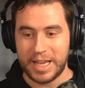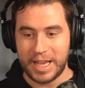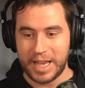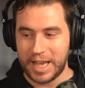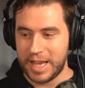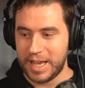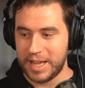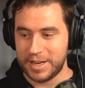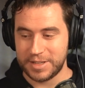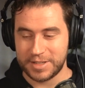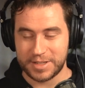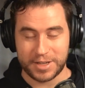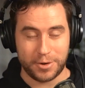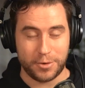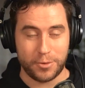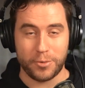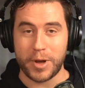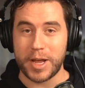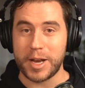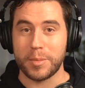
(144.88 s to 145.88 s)
and is
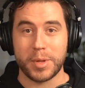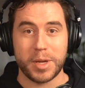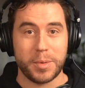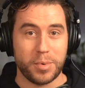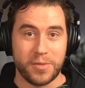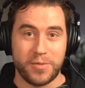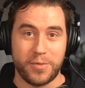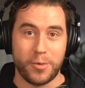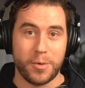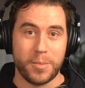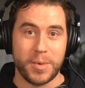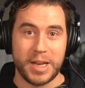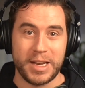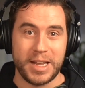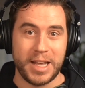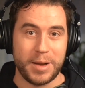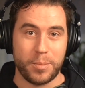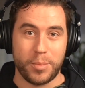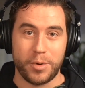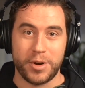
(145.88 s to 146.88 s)
incredibly
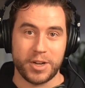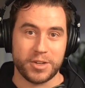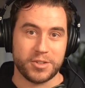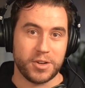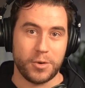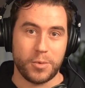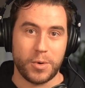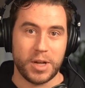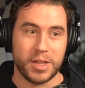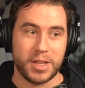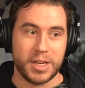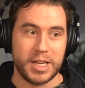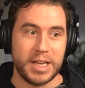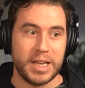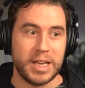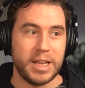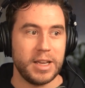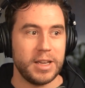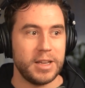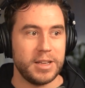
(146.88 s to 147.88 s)
performant and production
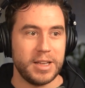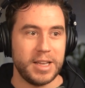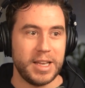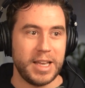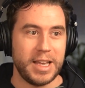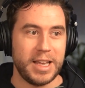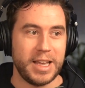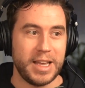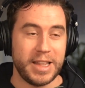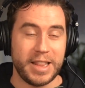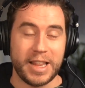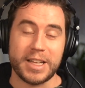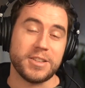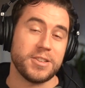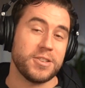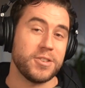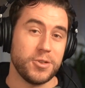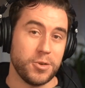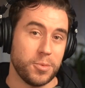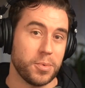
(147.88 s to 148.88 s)
quality and
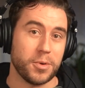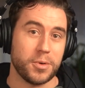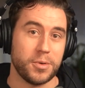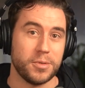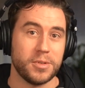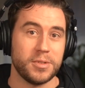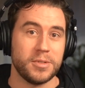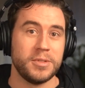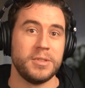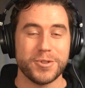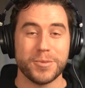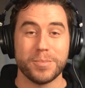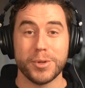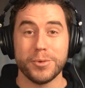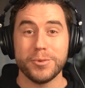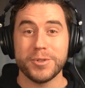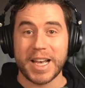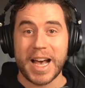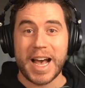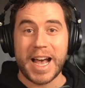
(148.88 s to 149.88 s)
that's super cool.
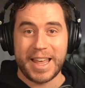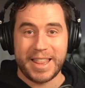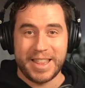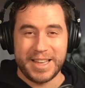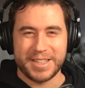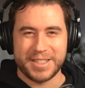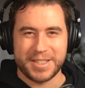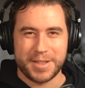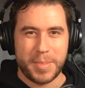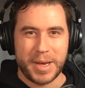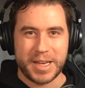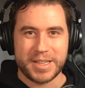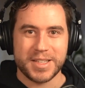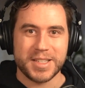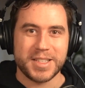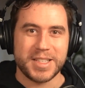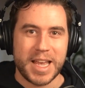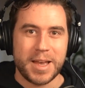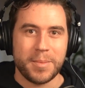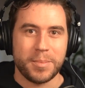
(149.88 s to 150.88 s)
Bluesky, I think, is the best
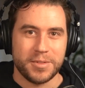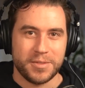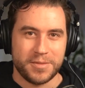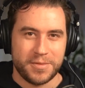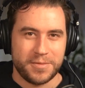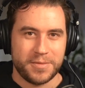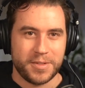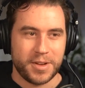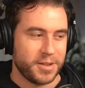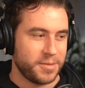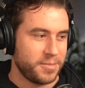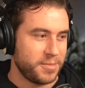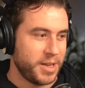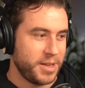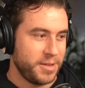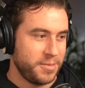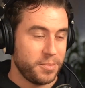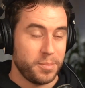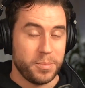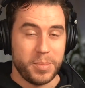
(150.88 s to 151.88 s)
example of a,
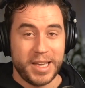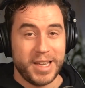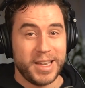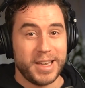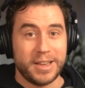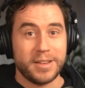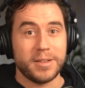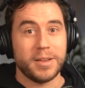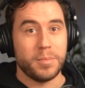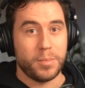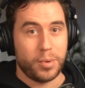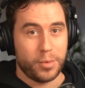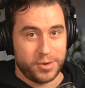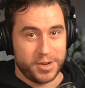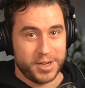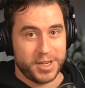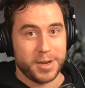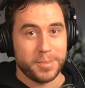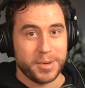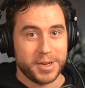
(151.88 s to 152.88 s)
a, big,
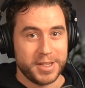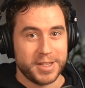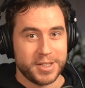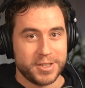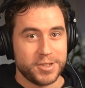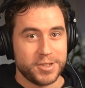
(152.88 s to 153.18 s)
important company that's